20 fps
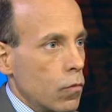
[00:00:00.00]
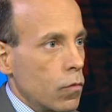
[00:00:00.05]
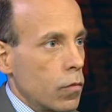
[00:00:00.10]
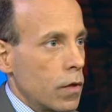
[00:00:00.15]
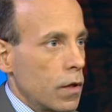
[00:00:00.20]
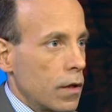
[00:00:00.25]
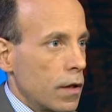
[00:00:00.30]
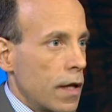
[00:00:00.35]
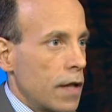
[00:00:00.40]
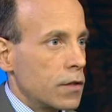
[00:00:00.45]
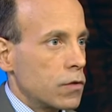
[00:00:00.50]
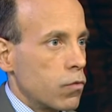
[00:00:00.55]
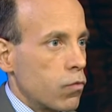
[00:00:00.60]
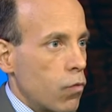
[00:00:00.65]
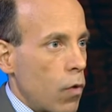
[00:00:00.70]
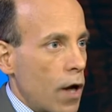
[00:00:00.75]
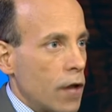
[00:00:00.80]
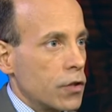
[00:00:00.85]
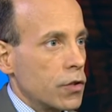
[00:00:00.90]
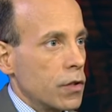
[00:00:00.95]
less
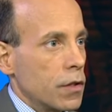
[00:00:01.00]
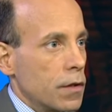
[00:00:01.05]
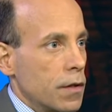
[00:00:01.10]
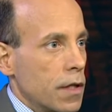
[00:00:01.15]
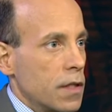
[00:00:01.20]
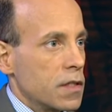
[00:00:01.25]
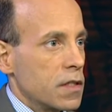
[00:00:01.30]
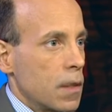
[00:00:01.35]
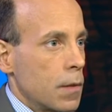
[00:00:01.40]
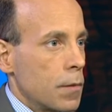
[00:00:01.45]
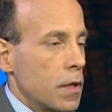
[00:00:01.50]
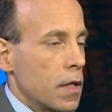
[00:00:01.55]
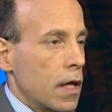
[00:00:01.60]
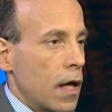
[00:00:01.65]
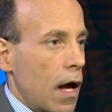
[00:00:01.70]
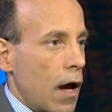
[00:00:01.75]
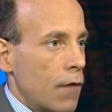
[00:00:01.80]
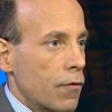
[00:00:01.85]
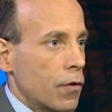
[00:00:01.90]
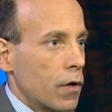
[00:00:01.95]
Russia than some of the
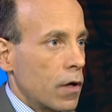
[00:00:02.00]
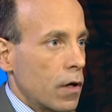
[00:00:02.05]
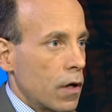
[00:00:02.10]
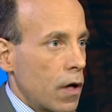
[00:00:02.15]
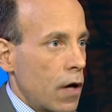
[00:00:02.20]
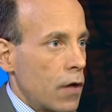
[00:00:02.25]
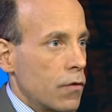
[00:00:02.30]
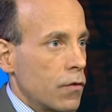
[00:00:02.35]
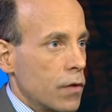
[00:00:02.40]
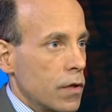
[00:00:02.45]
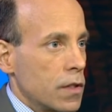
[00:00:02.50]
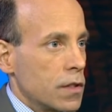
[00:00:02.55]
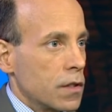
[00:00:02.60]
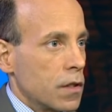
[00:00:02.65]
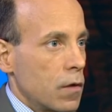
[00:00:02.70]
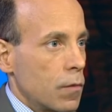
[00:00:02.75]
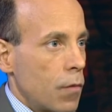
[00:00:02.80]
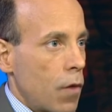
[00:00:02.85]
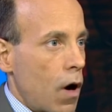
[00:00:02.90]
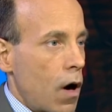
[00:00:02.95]
African countries
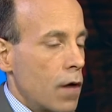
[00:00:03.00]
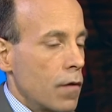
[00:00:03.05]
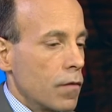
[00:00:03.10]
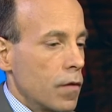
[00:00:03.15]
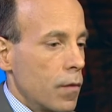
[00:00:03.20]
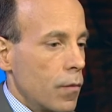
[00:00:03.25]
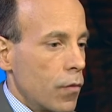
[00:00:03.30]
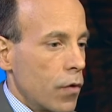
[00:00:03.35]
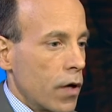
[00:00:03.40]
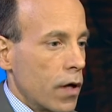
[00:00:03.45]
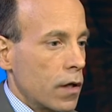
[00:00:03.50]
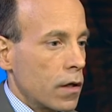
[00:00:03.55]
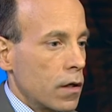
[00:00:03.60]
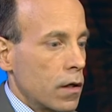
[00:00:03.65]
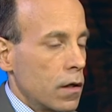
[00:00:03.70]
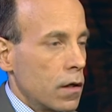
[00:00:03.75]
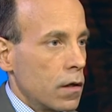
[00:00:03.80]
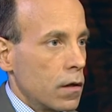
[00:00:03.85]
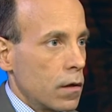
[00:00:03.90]
that are part of the BRIC uh,